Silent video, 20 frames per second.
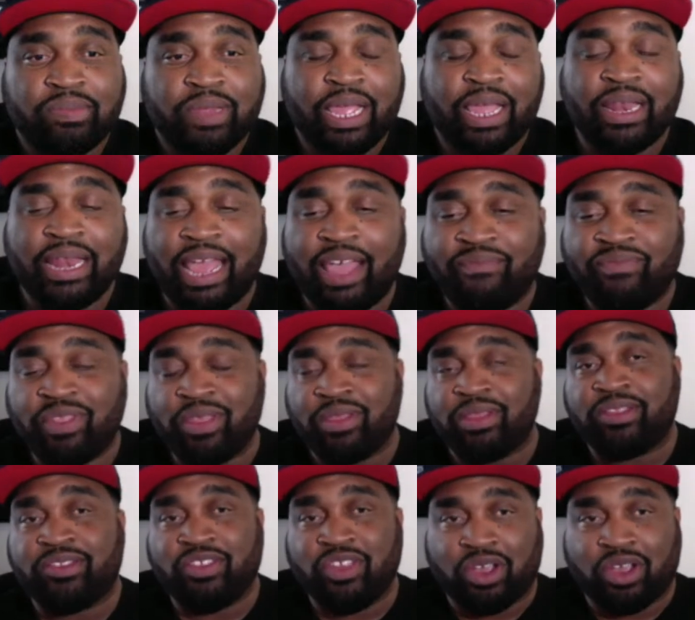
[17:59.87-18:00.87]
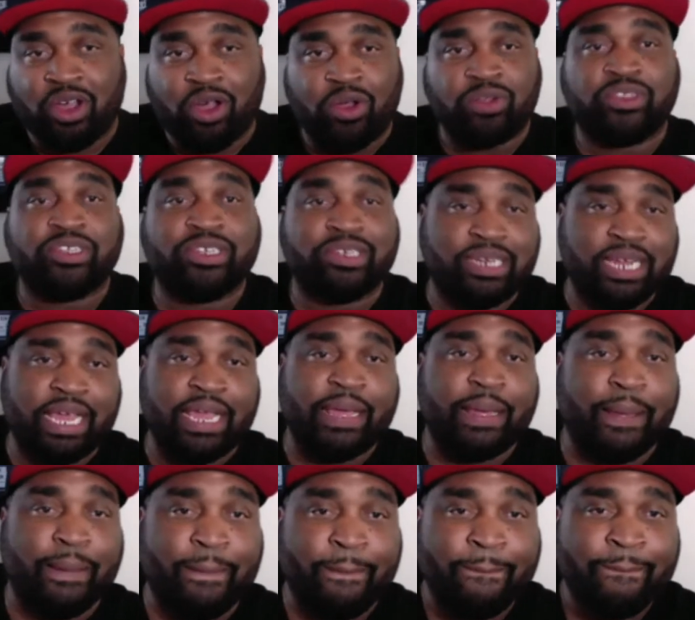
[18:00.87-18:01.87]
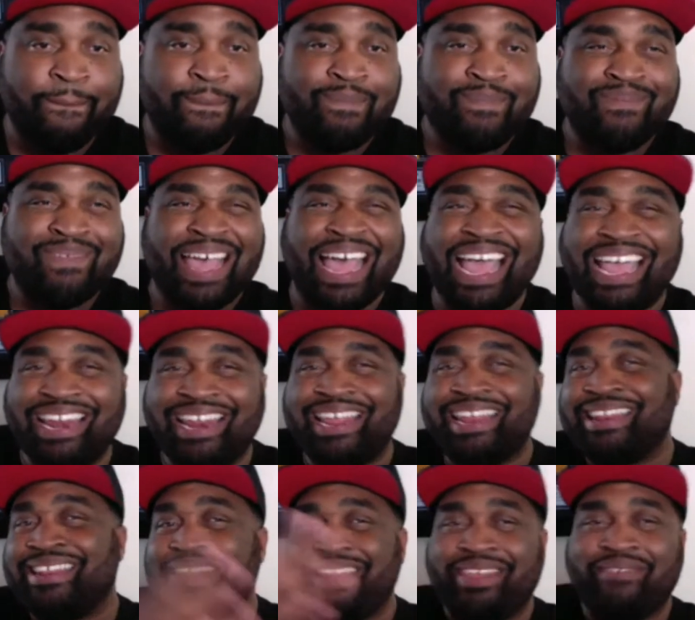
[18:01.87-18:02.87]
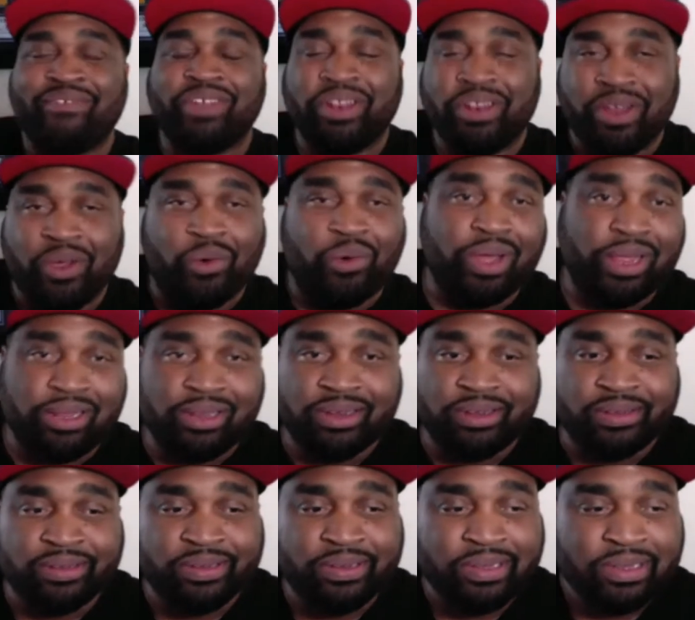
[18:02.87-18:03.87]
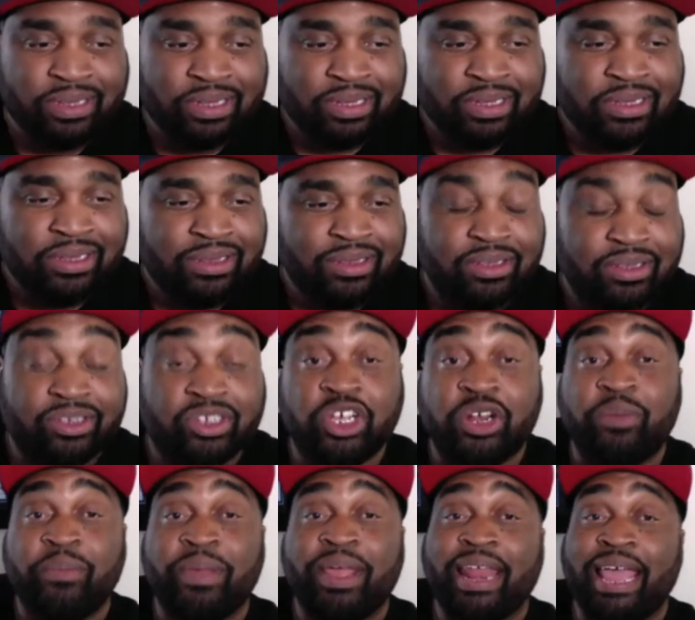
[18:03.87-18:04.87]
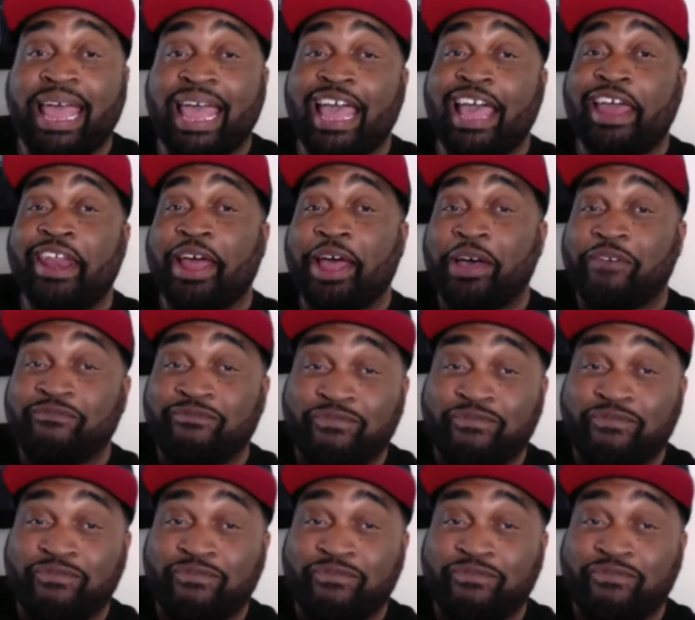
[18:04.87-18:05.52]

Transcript: And after the call today, I didn't even know it. The gentleman had a